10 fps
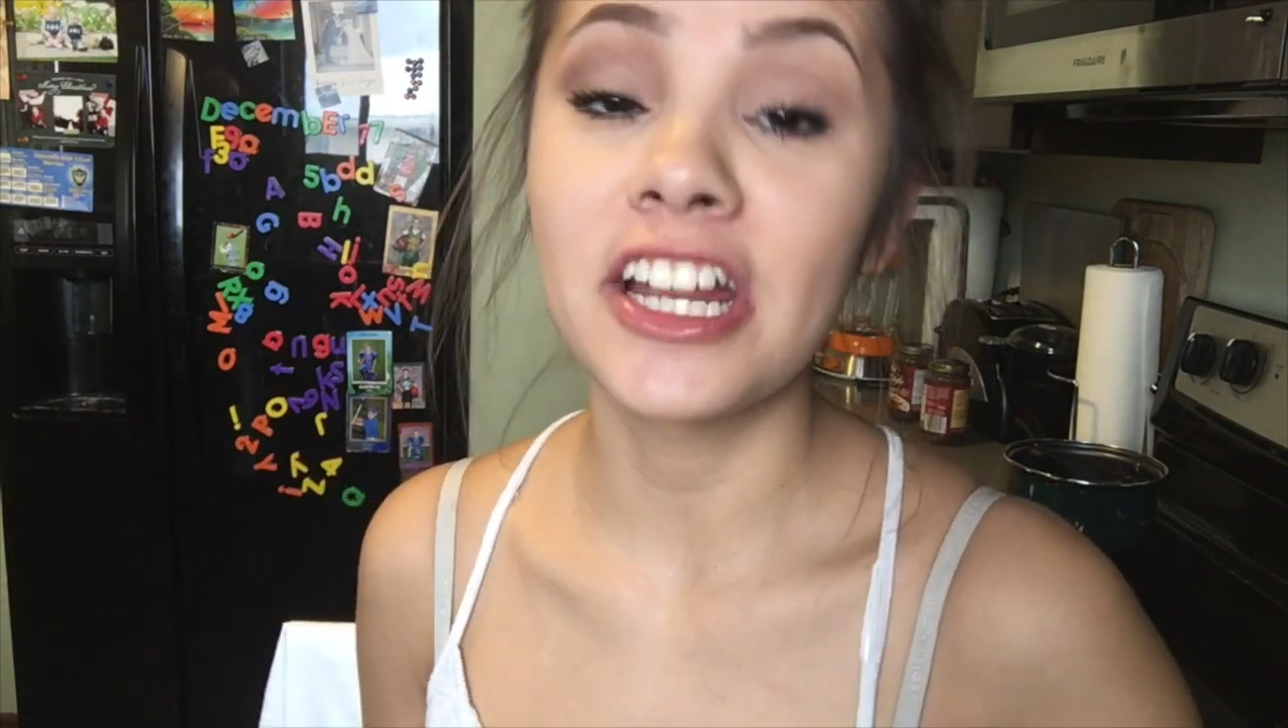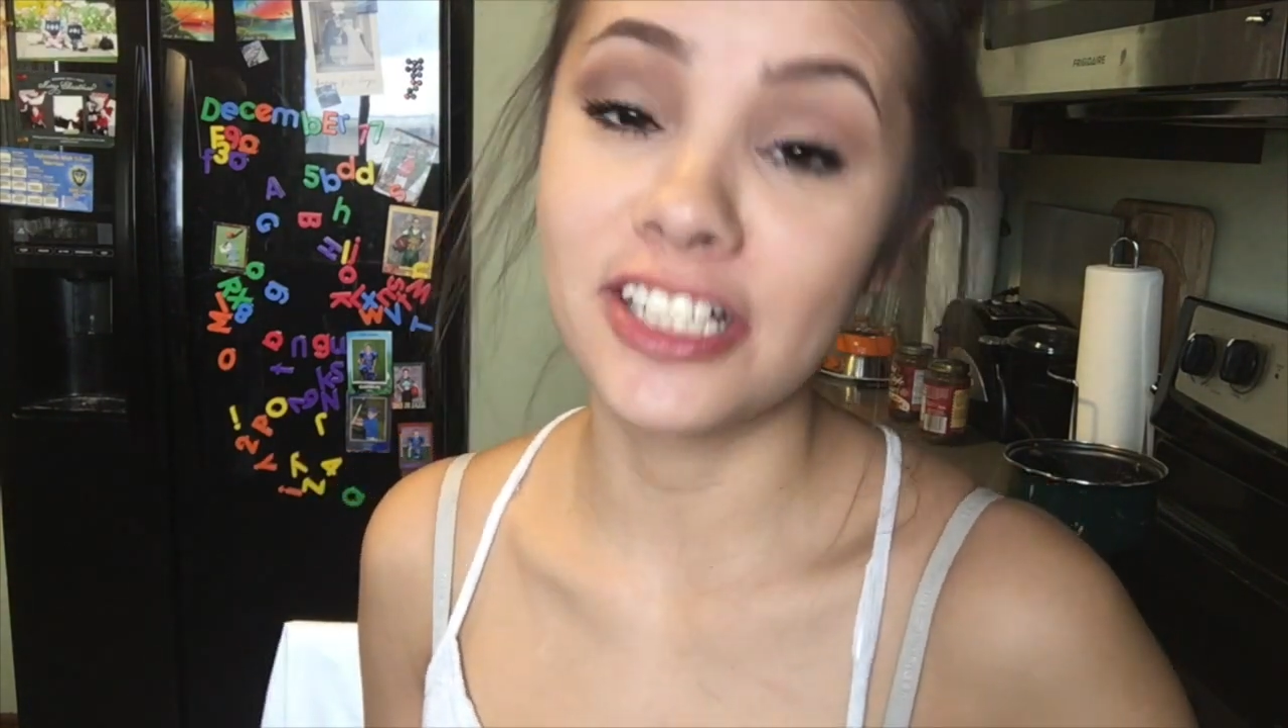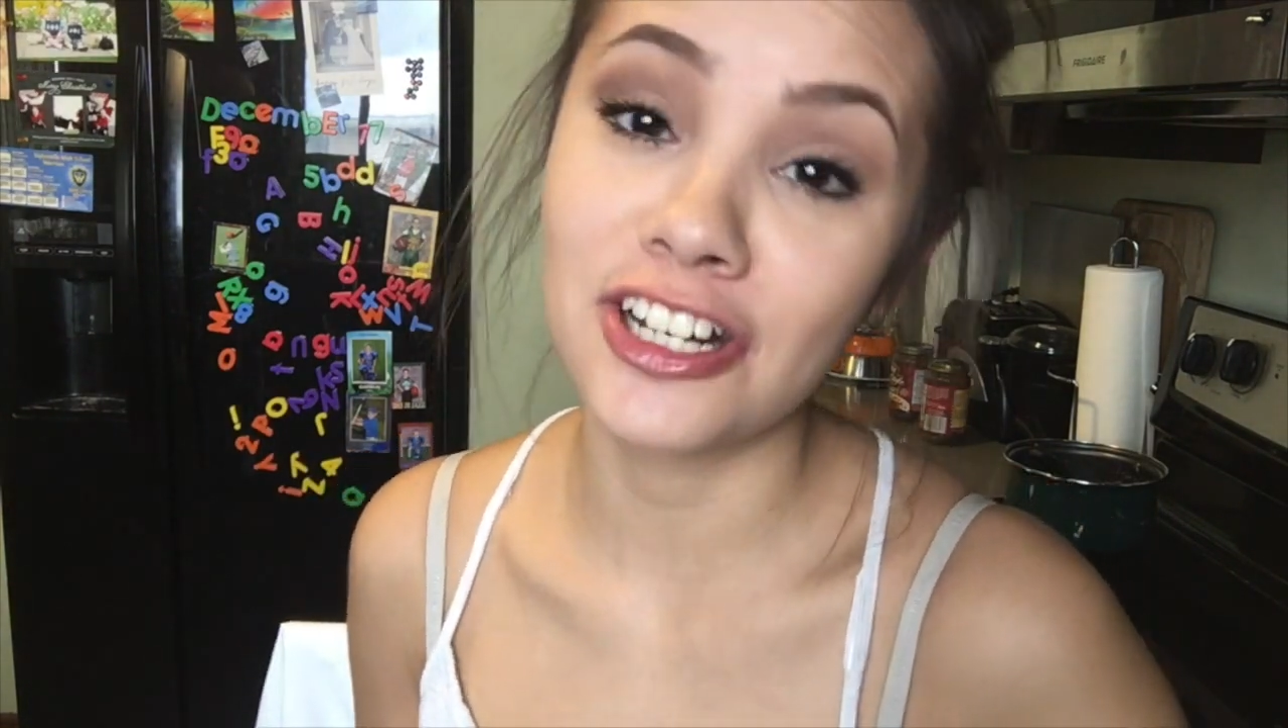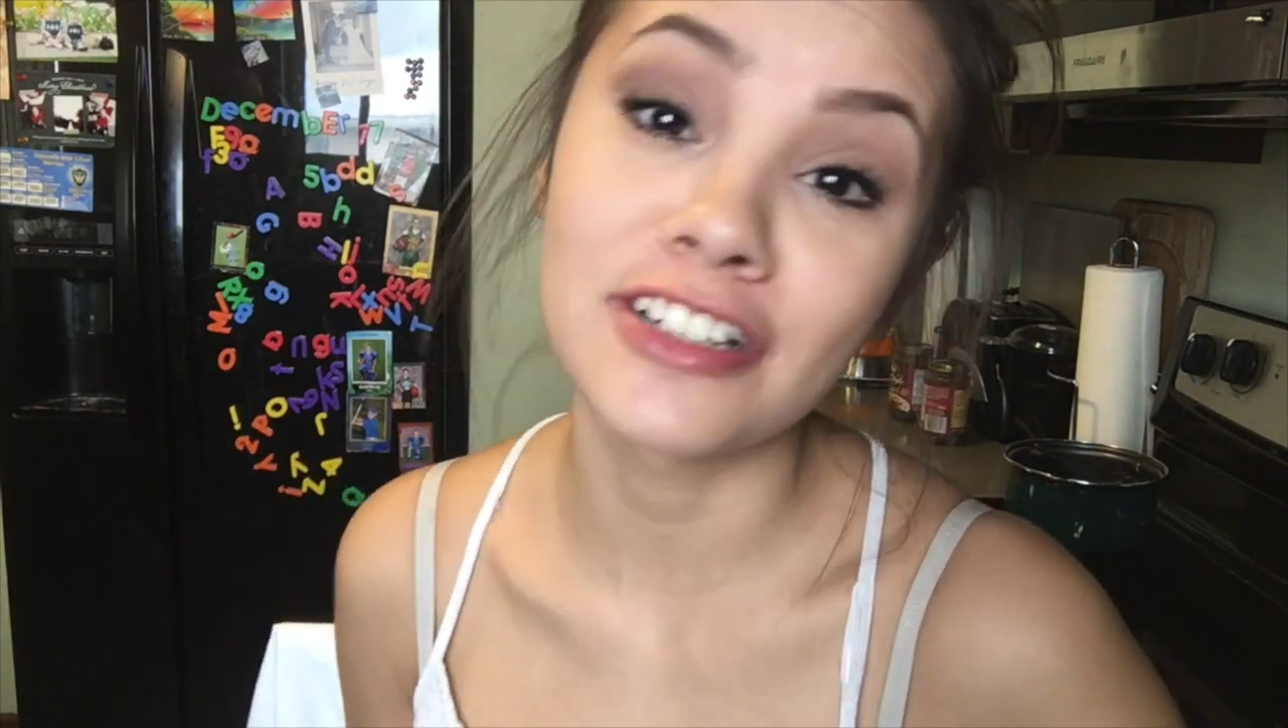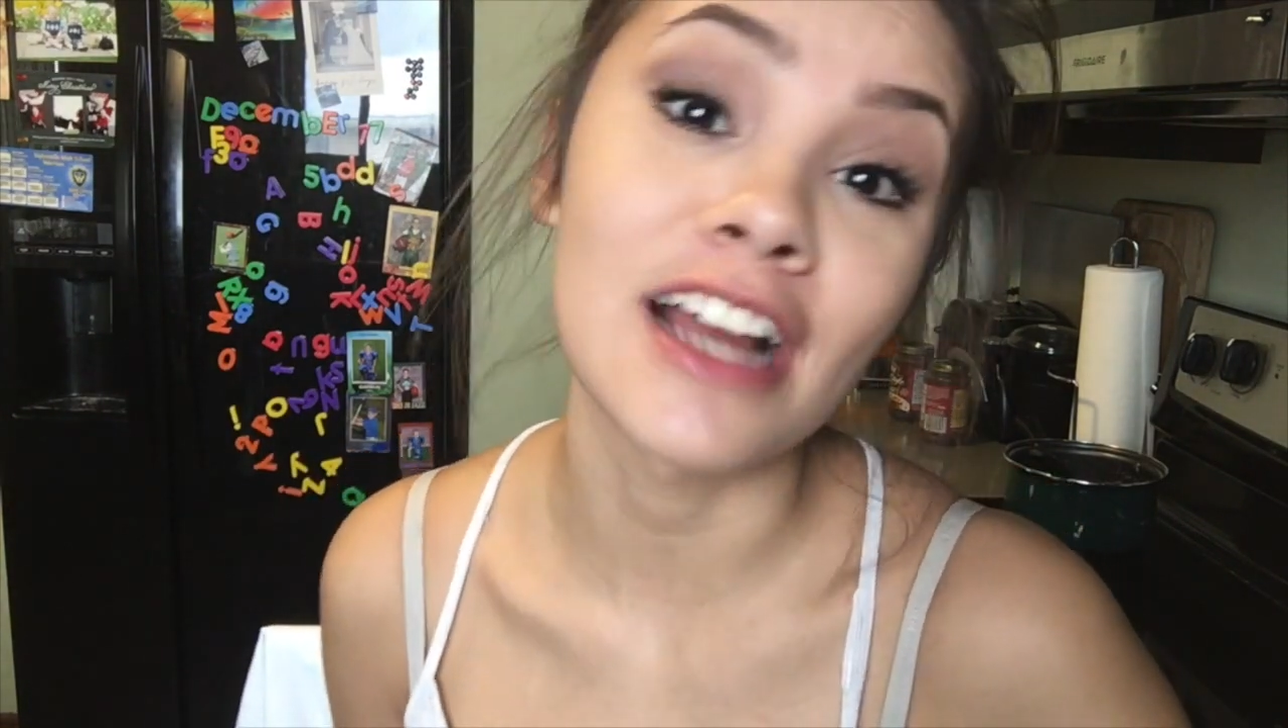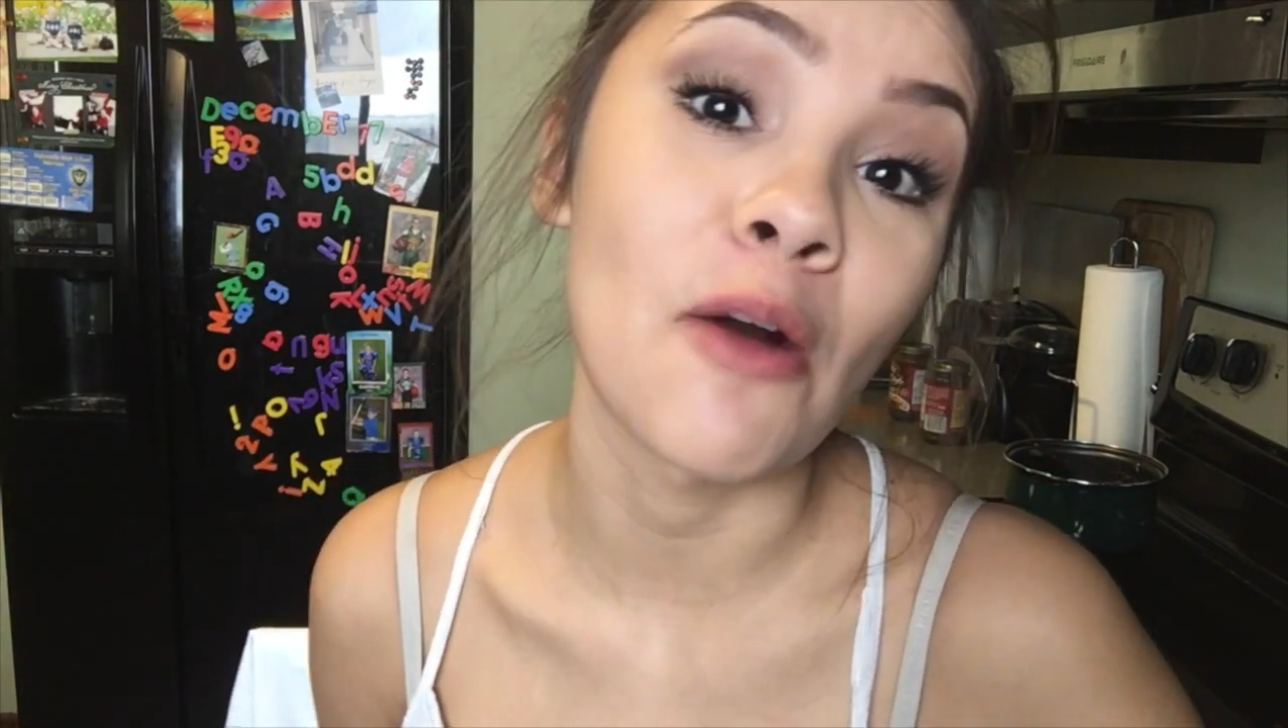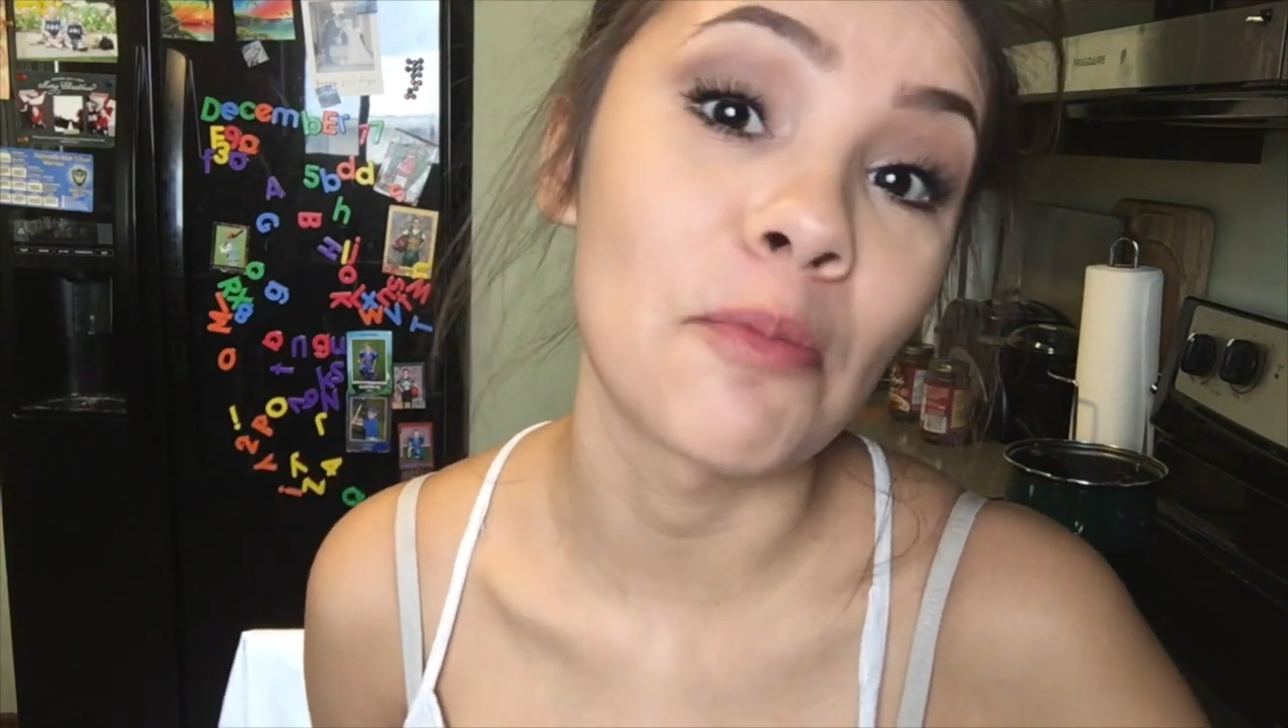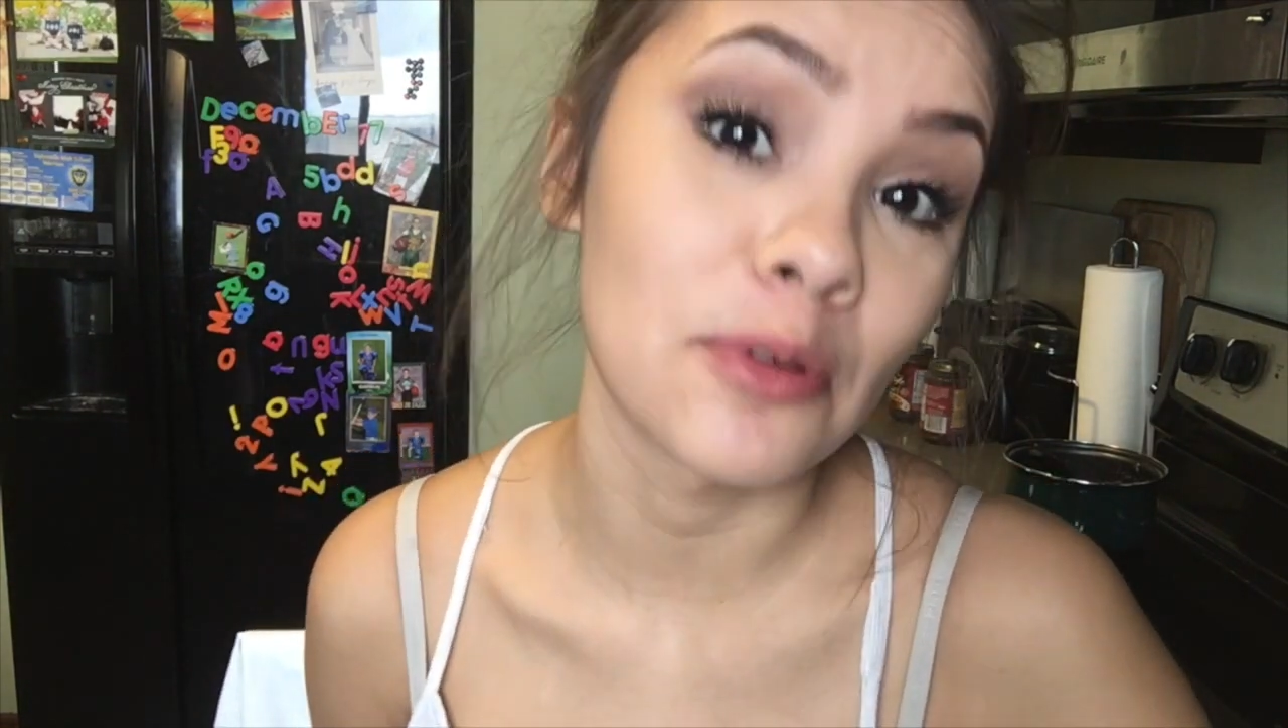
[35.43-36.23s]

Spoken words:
it turned out